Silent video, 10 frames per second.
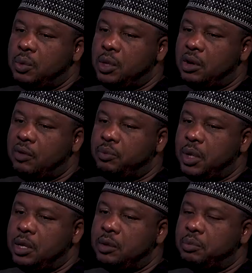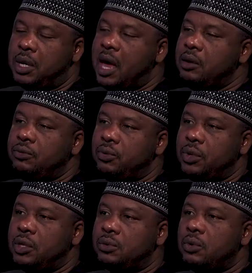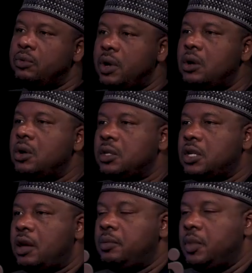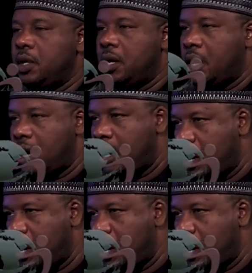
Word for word: have been planning for this for a very long time. I